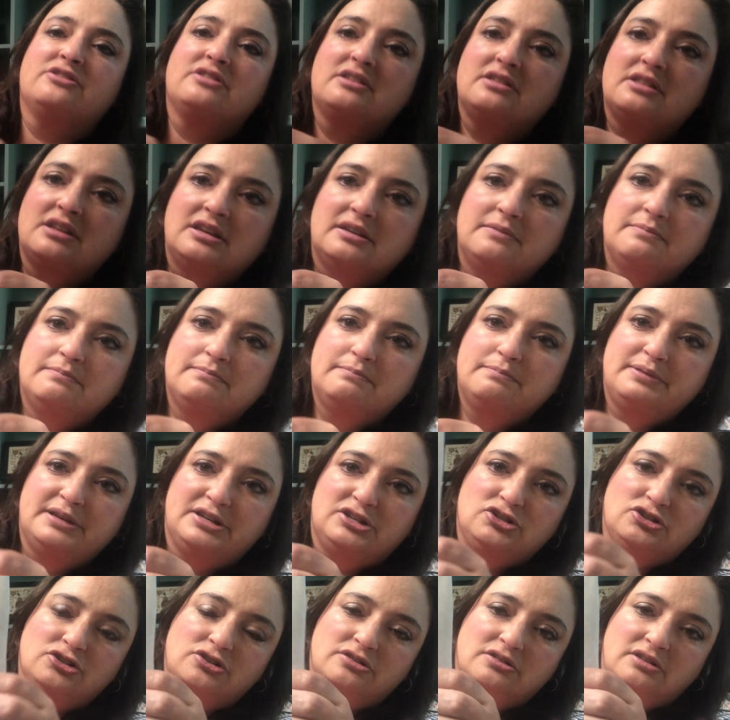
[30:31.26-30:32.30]
than the
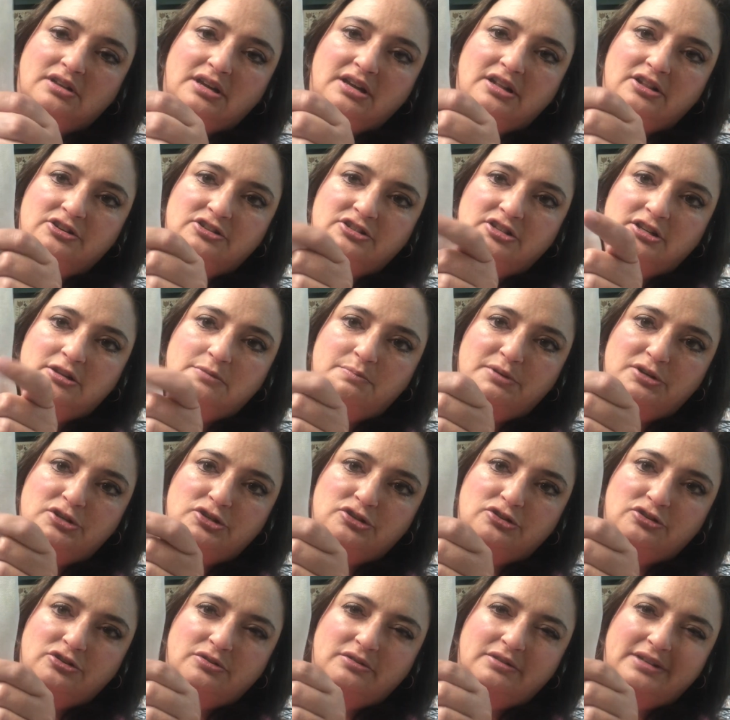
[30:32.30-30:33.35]
picture, the colors in the picture.
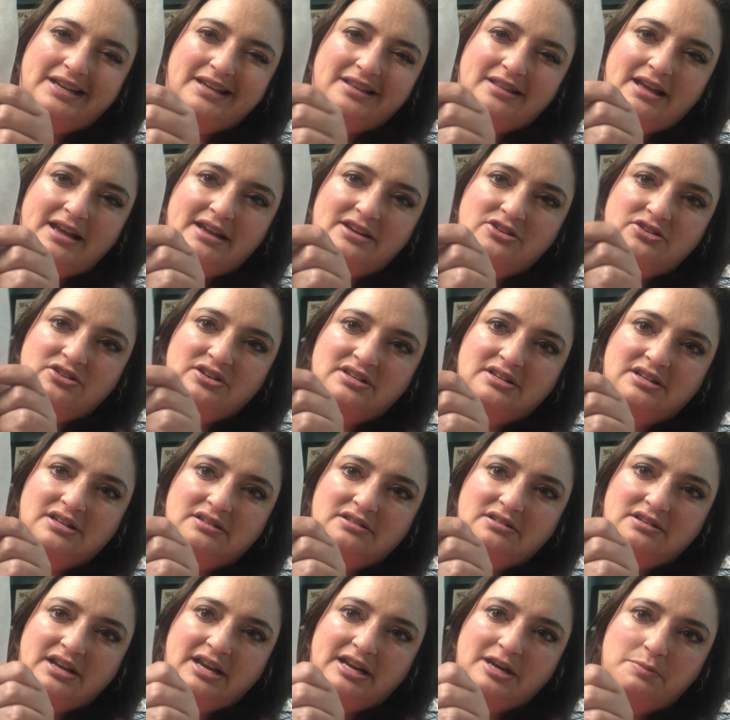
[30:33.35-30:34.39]
So like that, you can tell
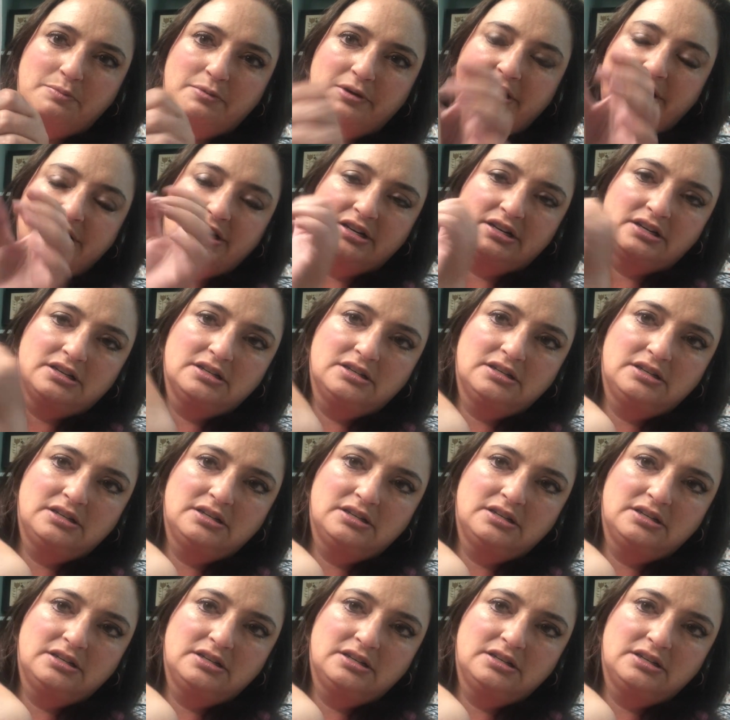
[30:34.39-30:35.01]
it's kind of brighter.